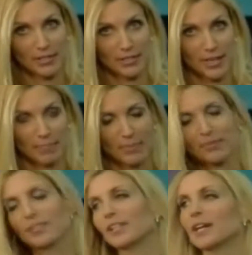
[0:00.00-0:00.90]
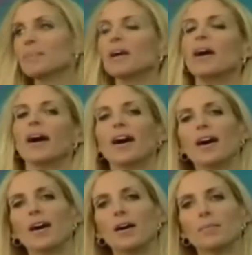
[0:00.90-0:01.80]
deceptive clip,
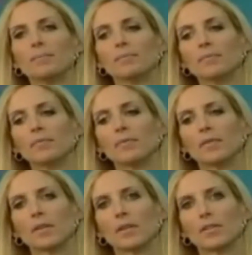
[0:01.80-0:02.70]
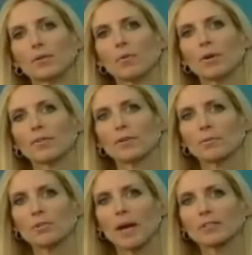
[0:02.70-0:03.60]
there
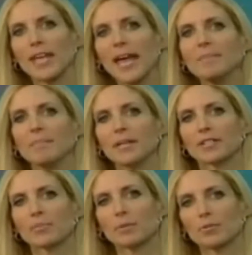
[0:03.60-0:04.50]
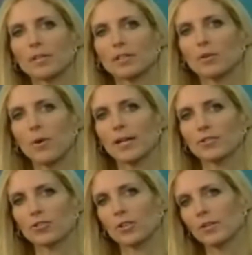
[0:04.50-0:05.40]
was about 10 minutes between the
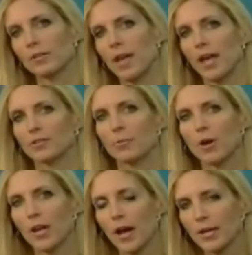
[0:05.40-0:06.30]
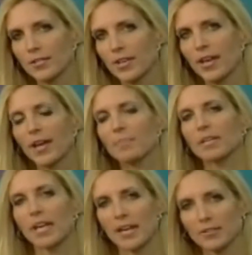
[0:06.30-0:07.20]
question and what I said. I
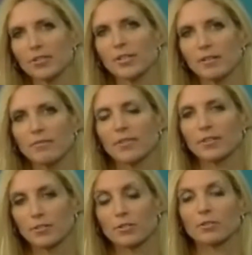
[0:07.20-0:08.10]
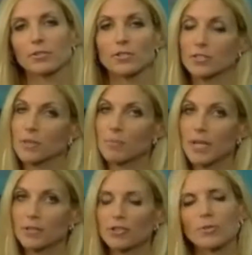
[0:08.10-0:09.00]
began to give this student,
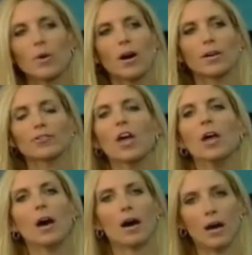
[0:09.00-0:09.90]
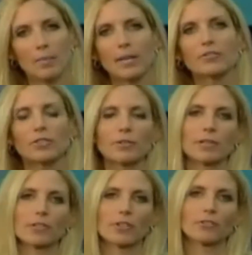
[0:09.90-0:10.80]
snippy as she was, a
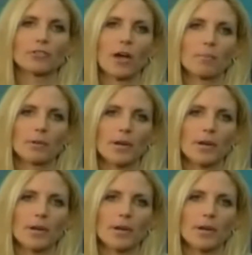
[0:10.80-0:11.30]
serious and somber